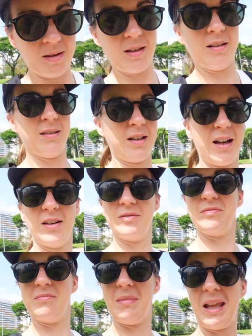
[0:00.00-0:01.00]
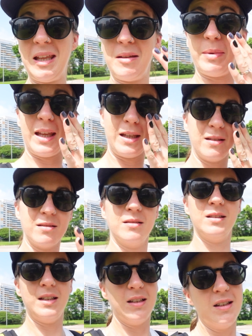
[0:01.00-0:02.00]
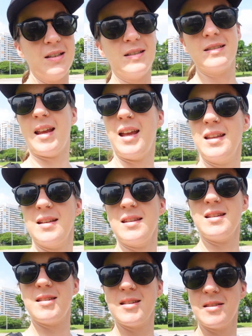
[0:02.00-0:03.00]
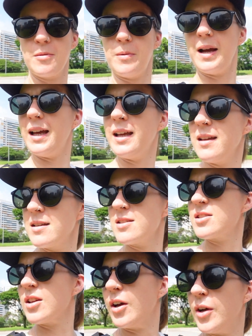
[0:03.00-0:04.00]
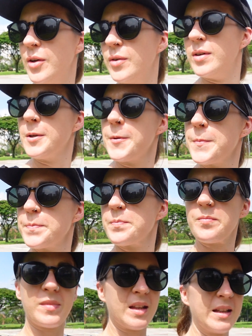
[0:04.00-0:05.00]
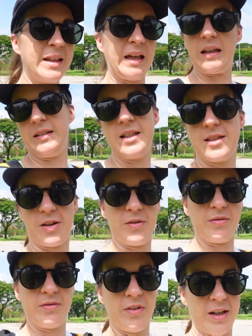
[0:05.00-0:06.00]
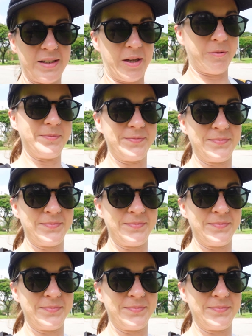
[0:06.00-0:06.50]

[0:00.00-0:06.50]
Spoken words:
that kind of maybe saying that this is the way. So yeah, let's go and find out.